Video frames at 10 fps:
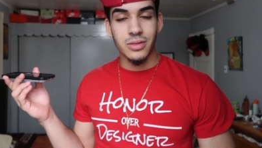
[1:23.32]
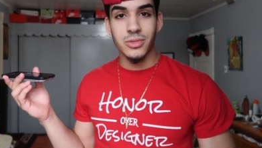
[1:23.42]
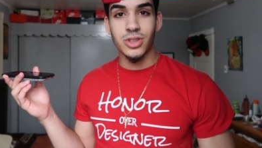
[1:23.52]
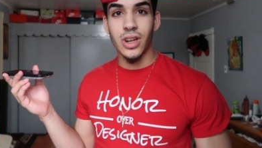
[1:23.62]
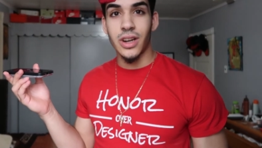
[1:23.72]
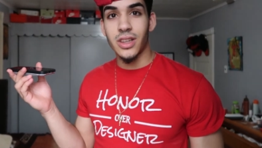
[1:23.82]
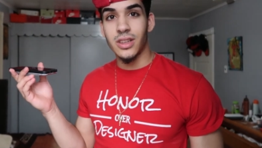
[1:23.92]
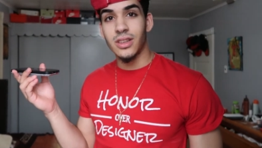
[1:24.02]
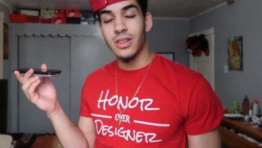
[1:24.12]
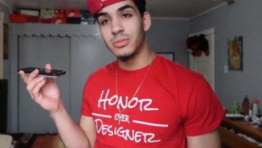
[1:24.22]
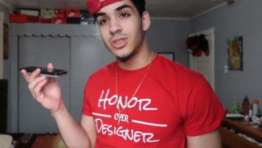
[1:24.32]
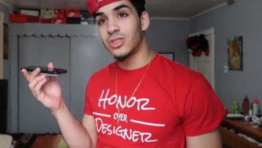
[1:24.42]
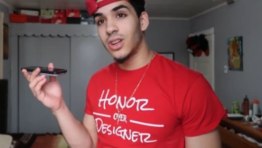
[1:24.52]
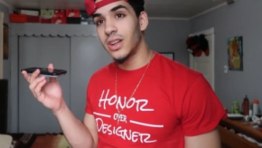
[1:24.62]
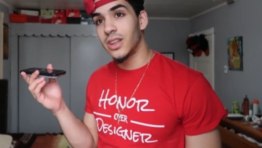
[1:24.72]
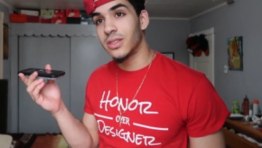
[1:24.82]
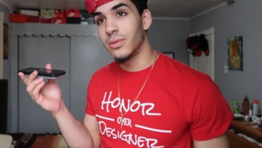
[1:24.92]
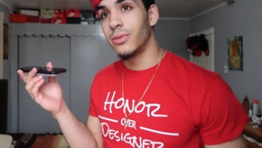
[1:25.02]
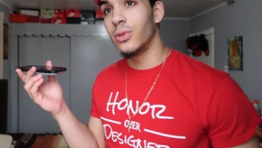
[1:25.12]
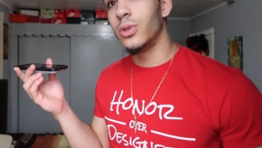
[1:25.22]
just trying to get. I'm just trying to get
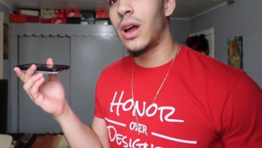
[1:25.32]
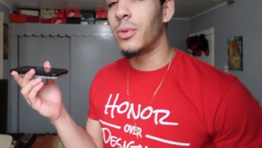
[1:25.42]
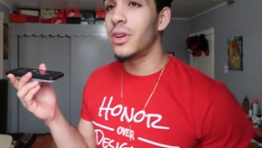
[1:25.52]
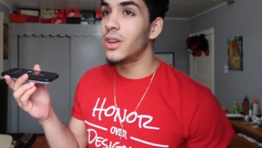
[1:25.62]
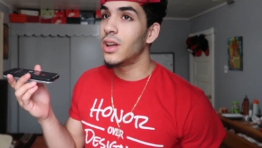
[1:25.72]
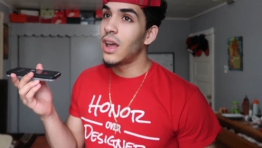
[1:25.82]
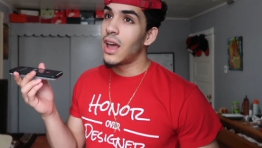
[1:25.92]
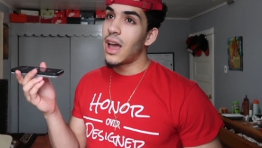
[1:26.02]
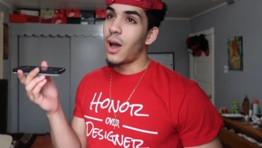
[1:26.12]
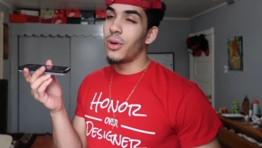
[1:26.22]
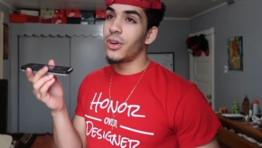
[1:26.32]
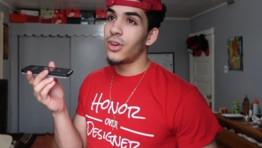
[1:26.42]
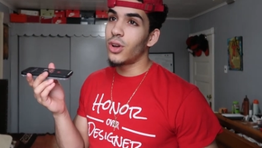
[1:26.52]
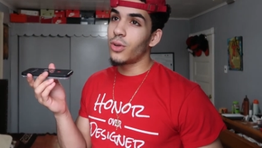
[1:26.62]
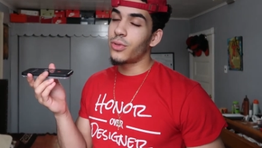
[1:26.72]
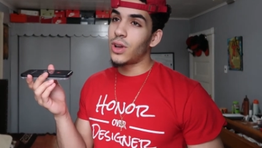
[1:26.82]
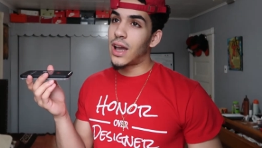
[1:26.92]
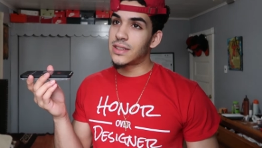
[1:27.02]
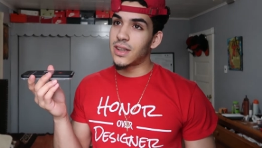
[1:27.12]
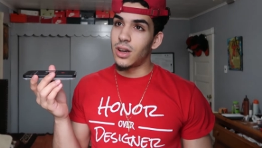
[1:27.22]
some food. I wanted. I wanted to know if you
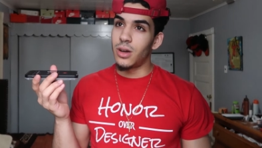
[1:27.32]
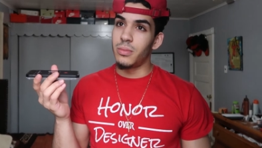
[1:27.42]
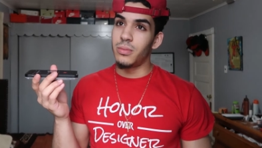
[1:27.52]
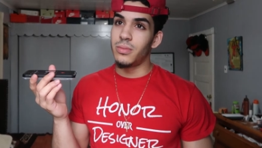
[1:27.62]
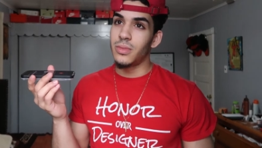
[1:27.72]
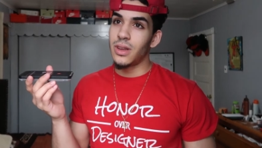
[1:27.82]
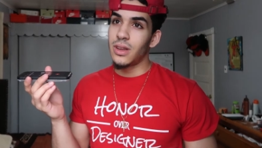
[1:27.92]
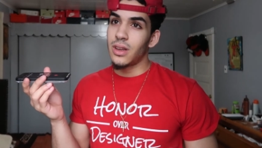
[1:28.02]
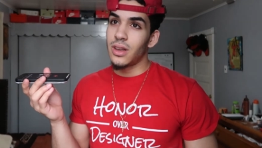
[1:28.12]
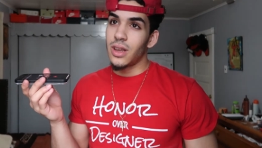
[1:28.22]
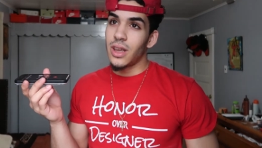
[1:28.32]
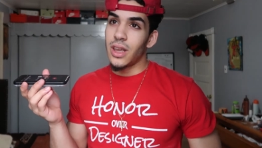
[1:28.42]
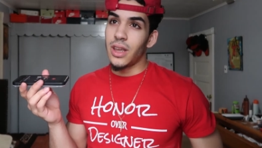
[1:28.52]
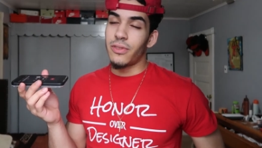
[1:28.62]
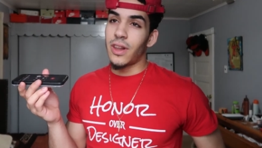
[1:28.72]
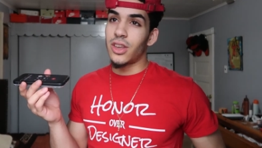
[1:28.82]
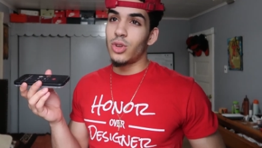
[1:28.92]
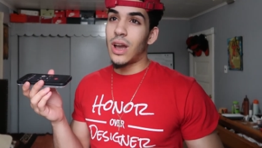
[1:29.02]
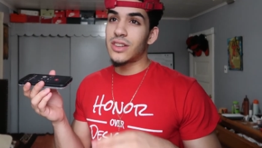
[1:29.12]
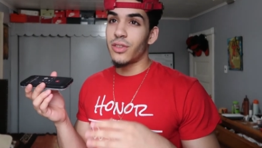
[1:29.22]
guys um if like
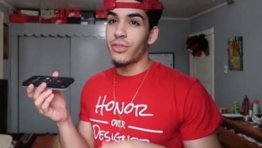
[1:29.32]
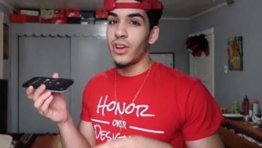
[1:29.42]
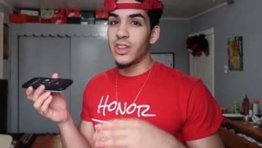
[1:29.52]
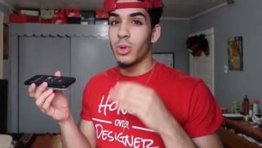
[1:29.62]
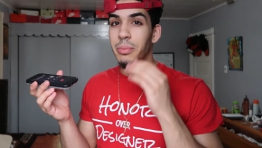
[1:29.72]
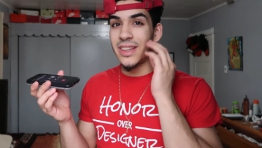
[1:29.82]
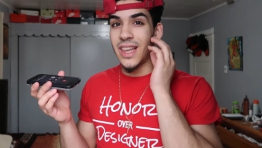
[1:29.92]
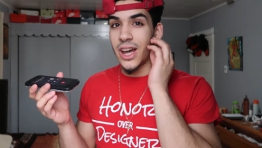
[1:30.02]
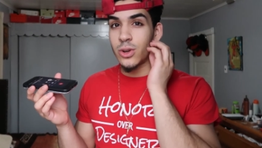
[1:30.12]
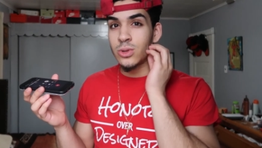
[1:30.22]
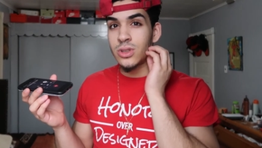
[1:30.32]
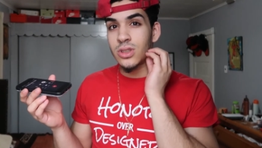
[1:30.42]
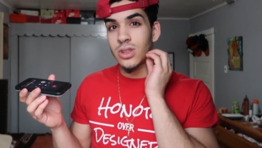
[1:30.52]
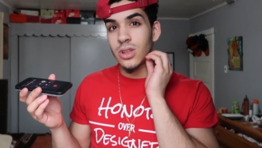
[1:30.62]
you guys are friends with McDonald's